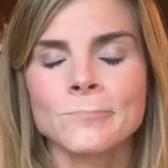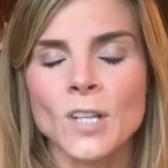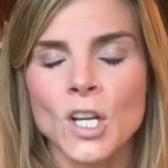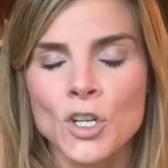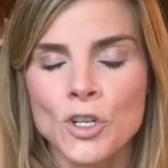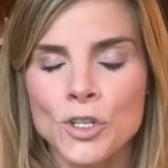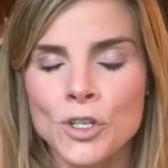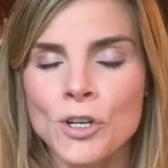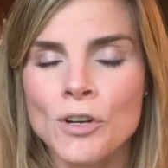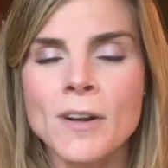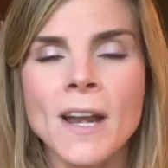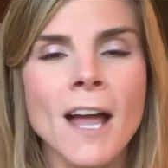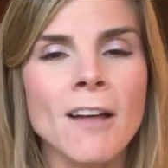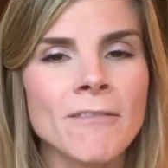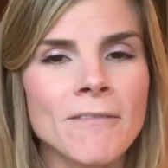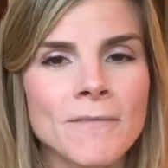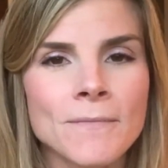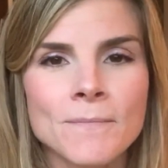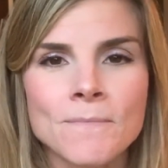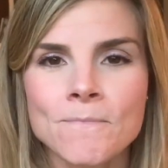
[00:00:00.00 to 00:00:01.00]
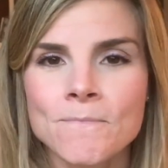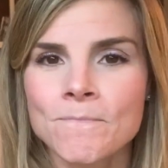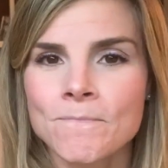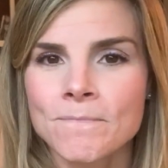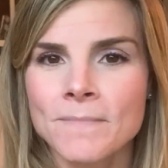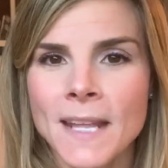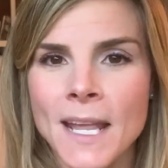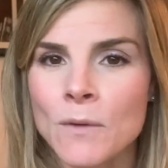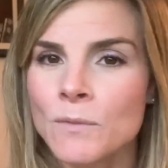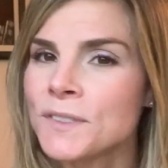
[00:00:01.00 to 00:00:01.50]
Sure enough,
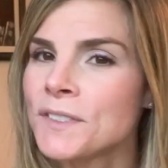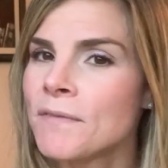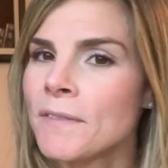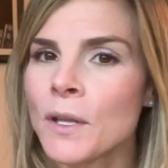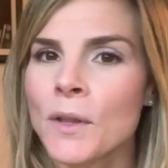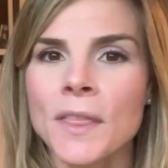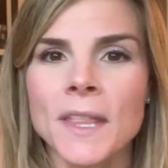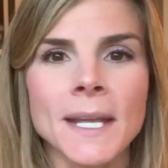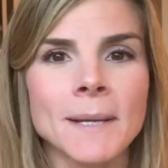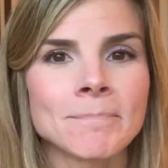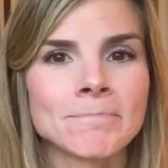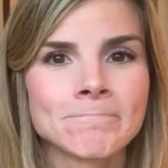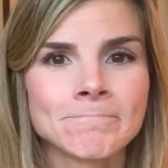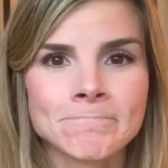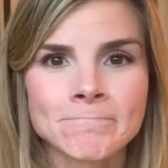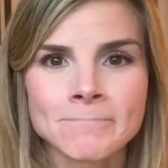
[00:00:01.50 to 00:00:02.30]
it was filthy.